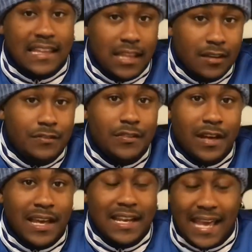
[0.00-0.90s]
give
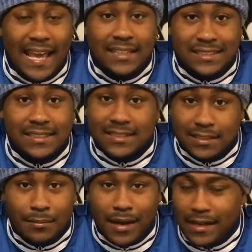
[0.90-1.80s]
an edge to
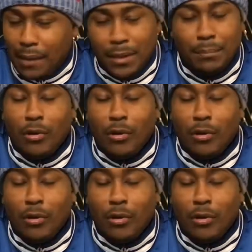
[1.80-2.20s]
somebody, I mean,